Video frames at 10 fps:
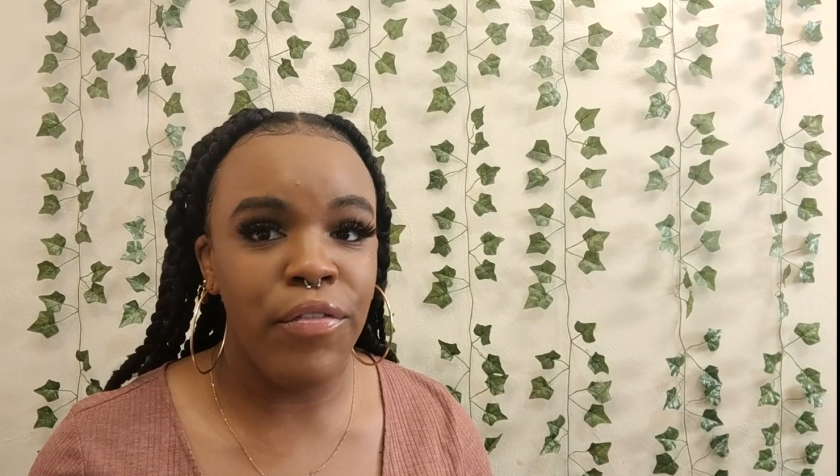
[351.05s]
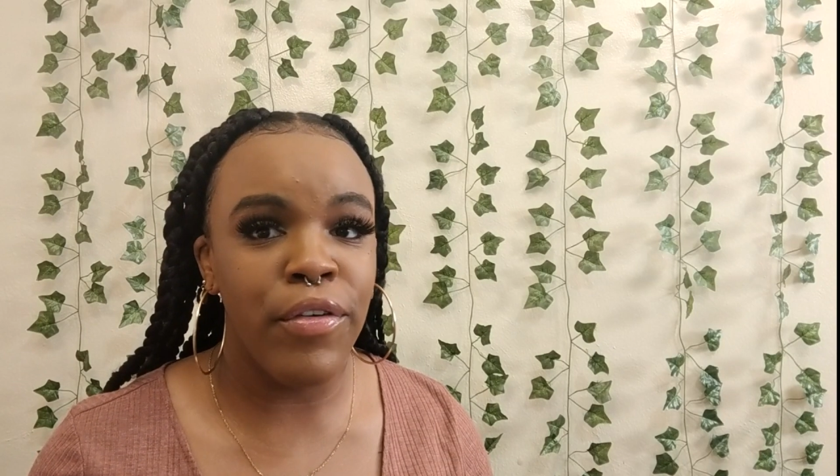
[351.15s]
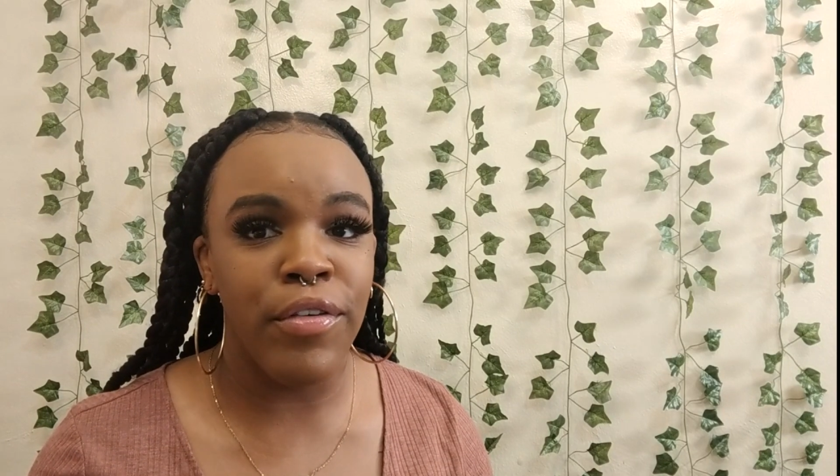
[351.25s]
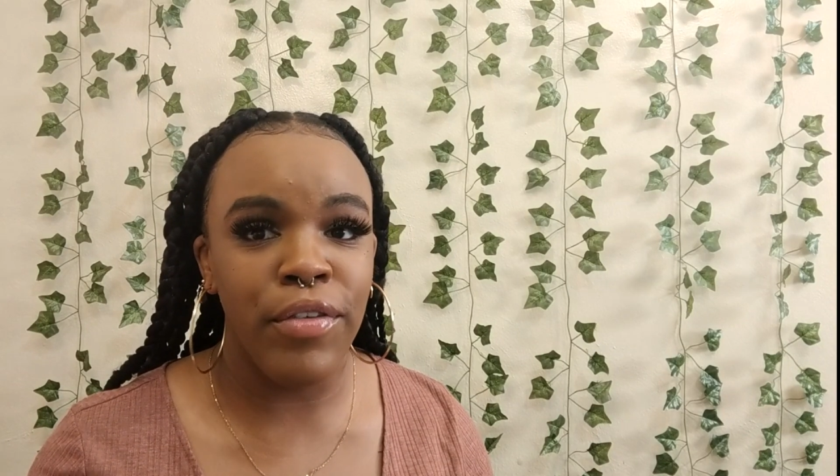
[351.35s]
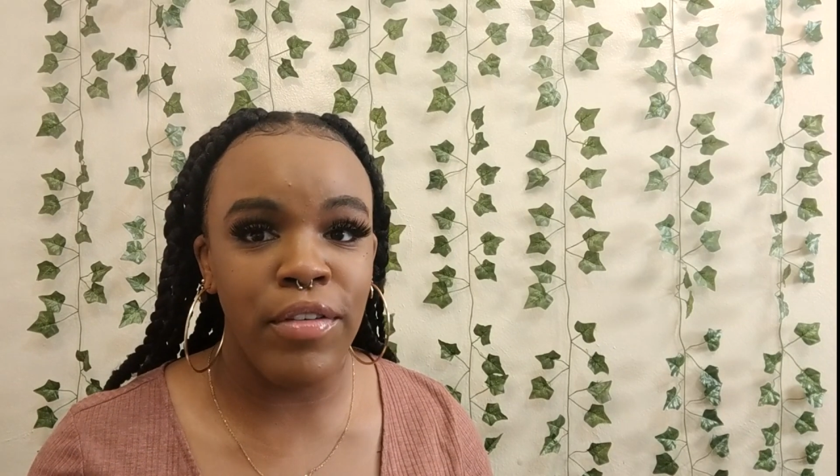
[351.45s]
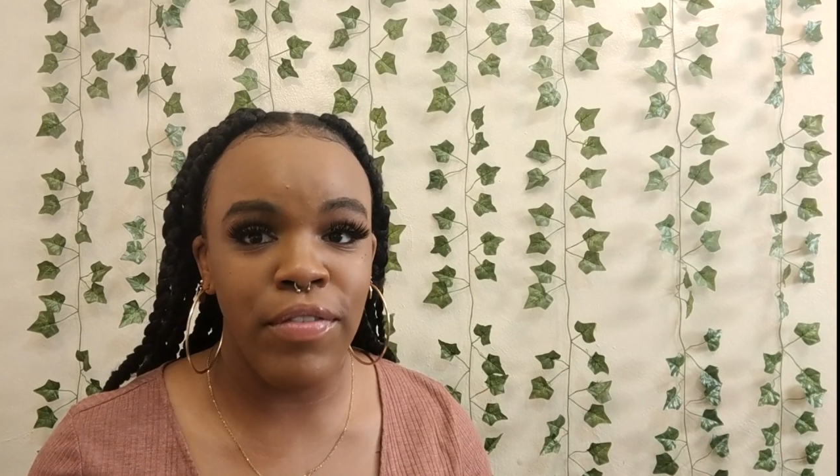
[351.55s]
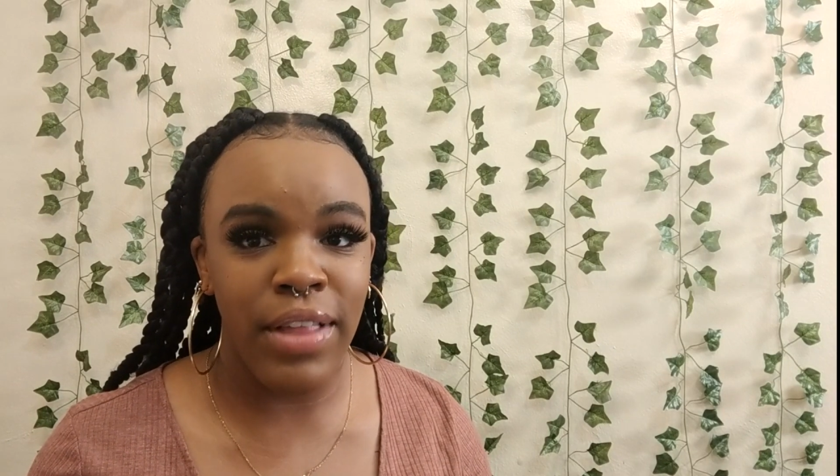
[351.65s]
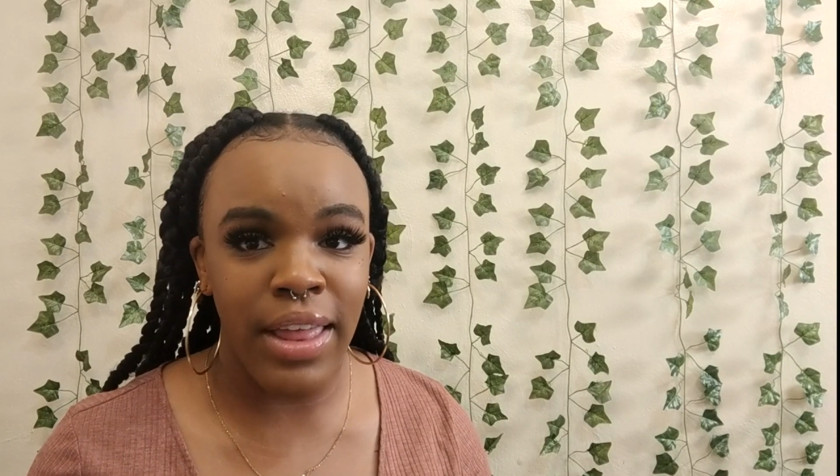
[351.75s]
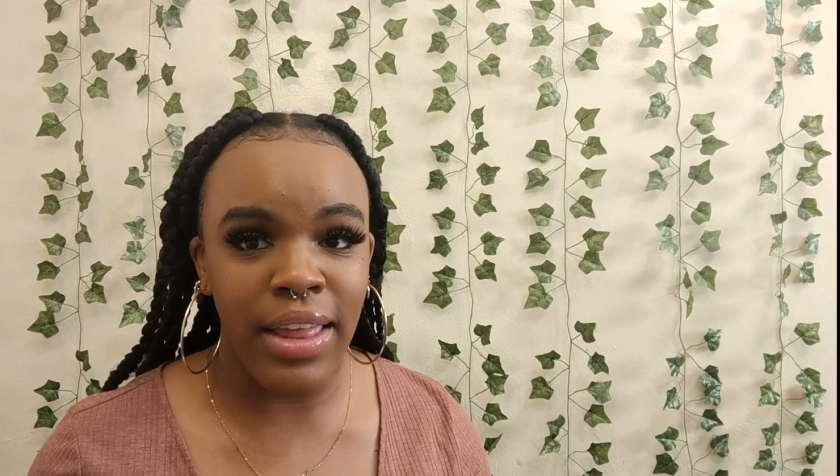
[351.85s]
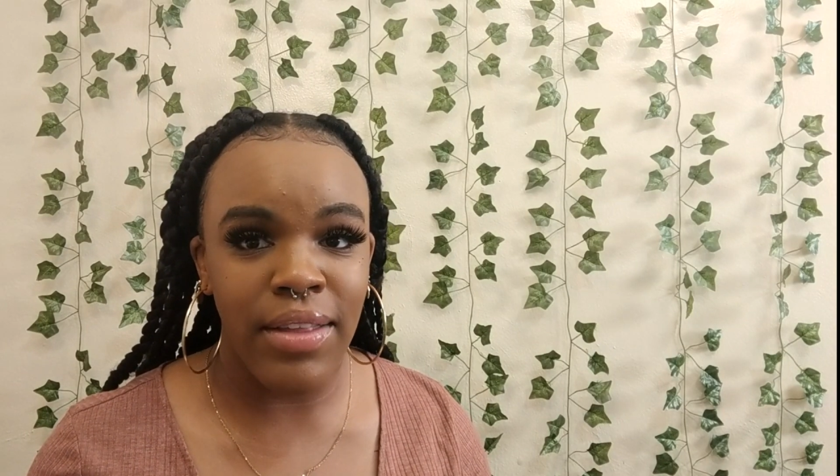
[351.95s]
for a free
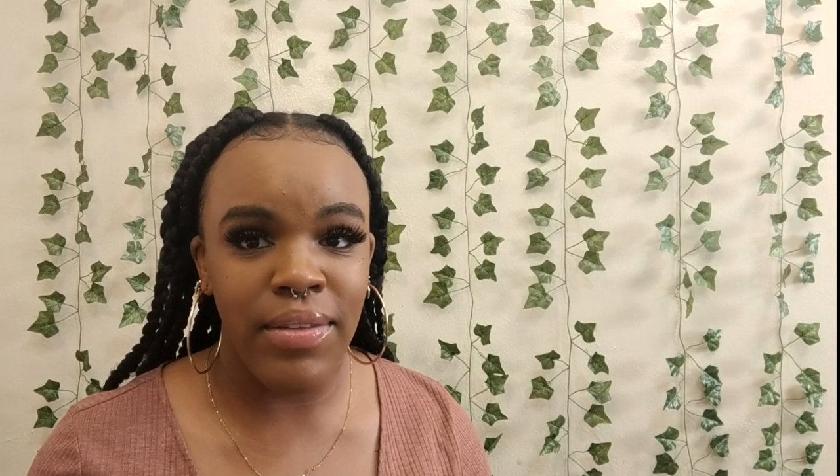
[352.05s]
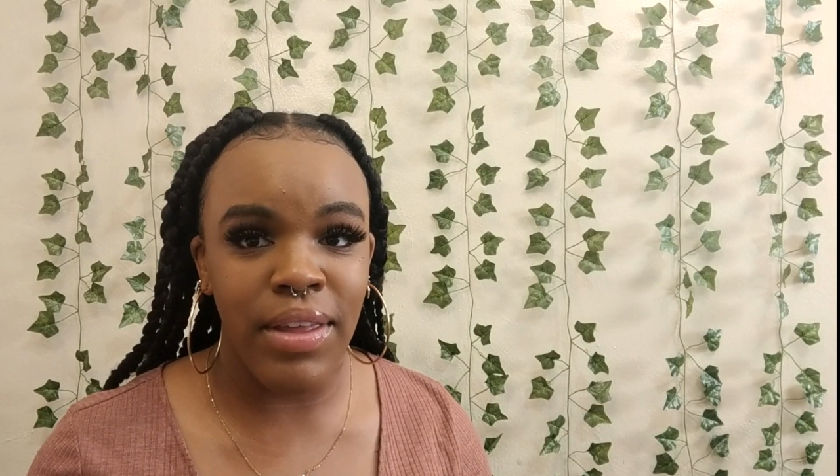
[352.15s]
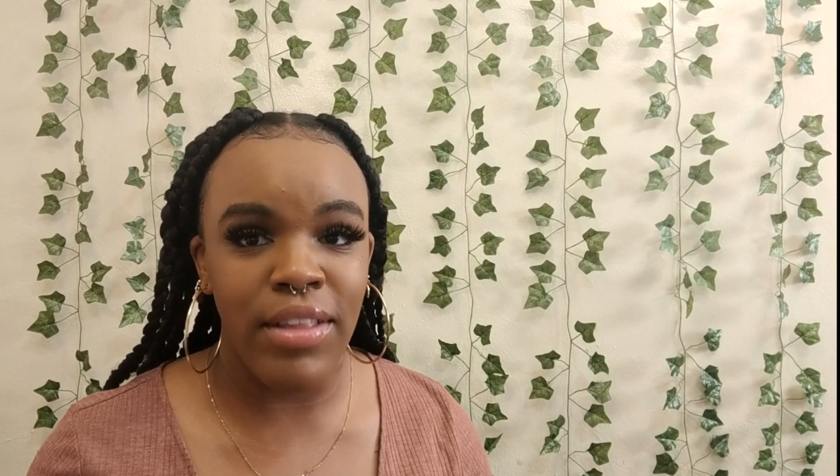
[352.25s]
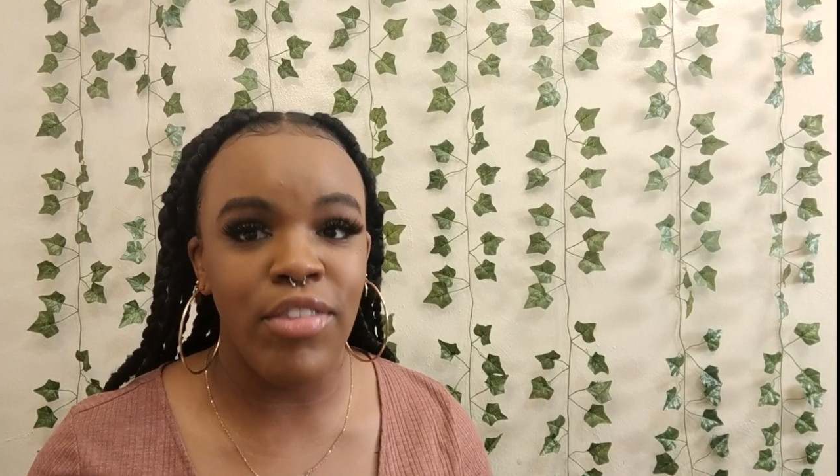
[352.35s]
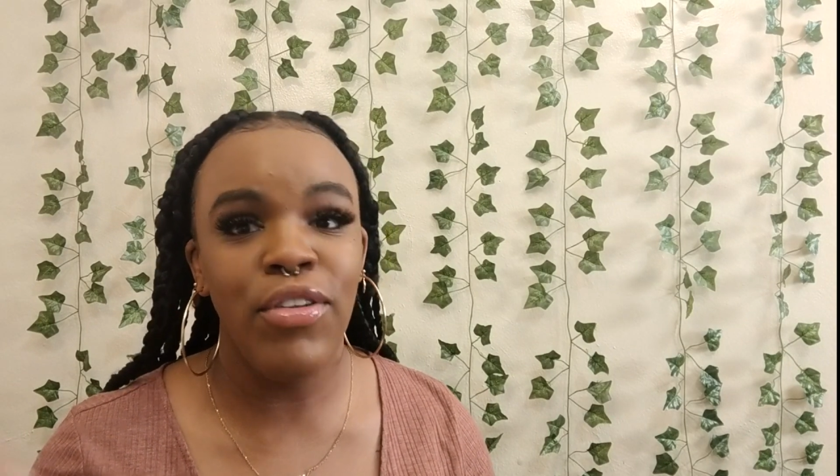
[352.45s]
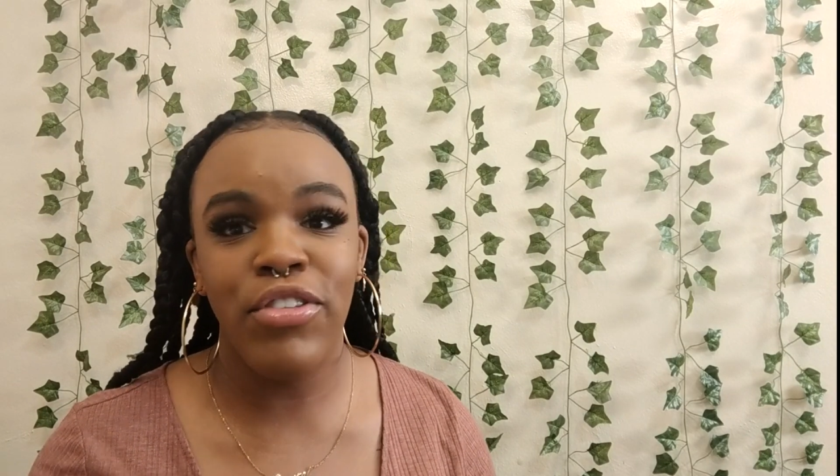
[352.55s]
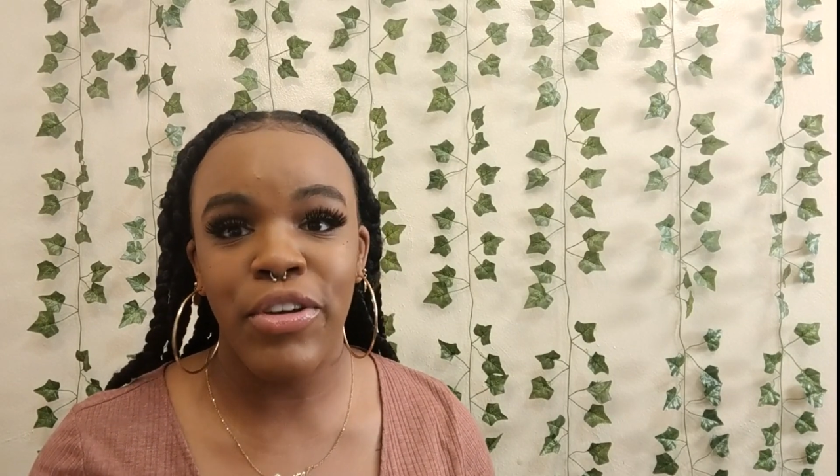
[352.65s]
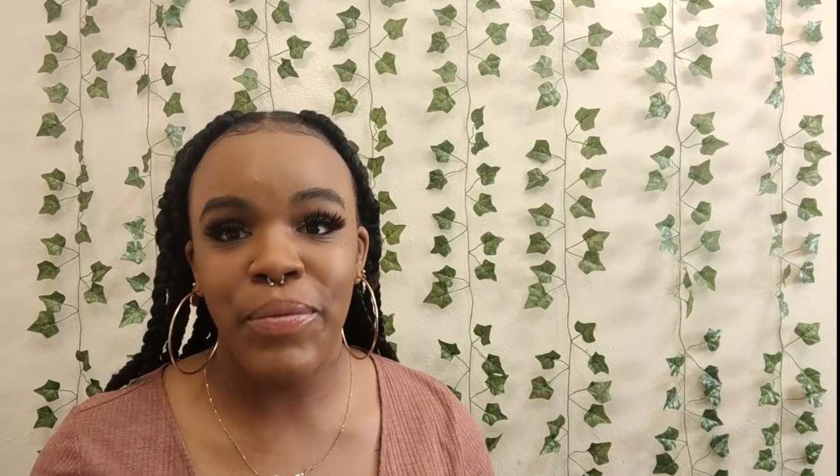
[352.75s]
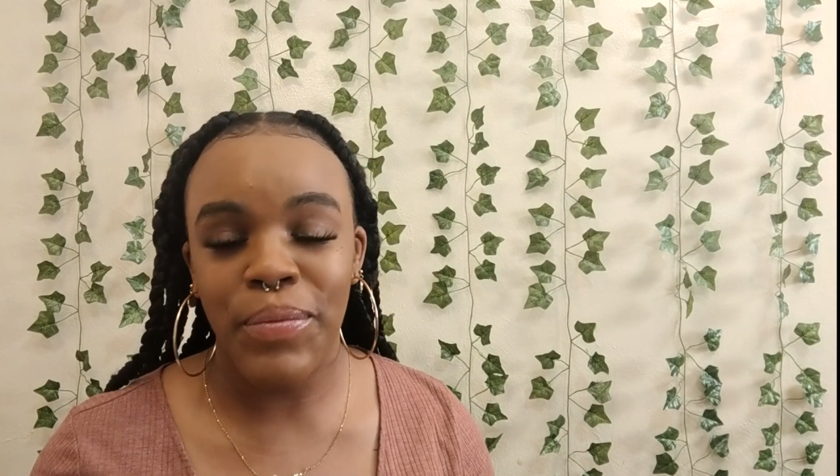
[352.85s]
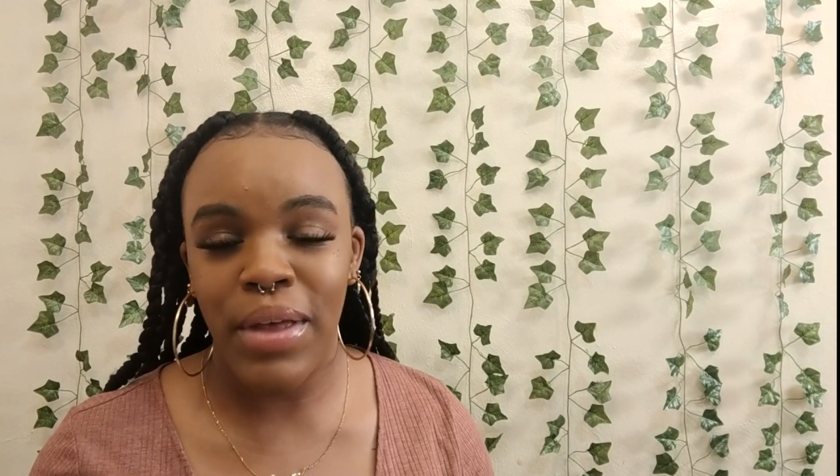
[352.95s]
flight in the future,
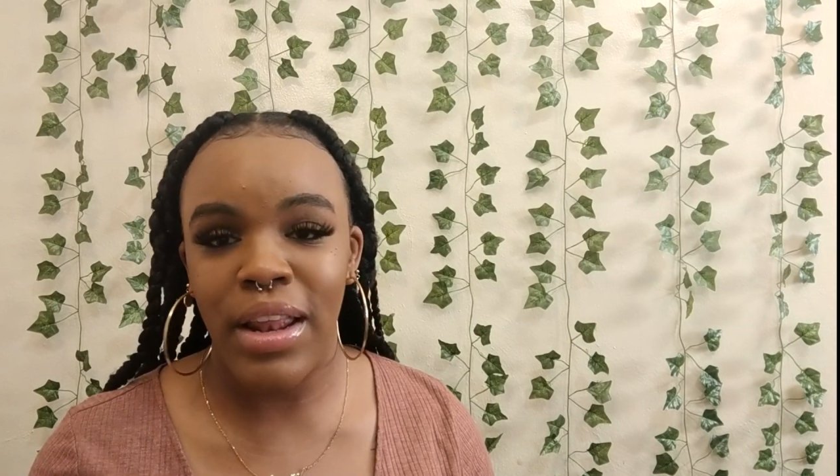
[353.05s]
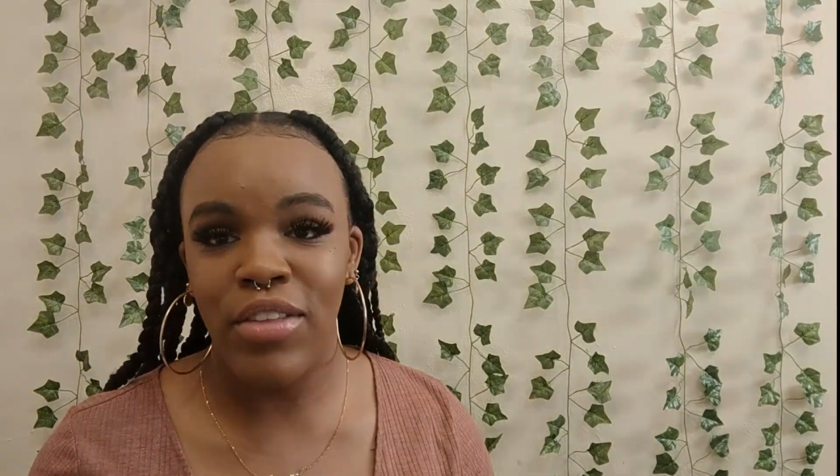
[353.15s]
and it's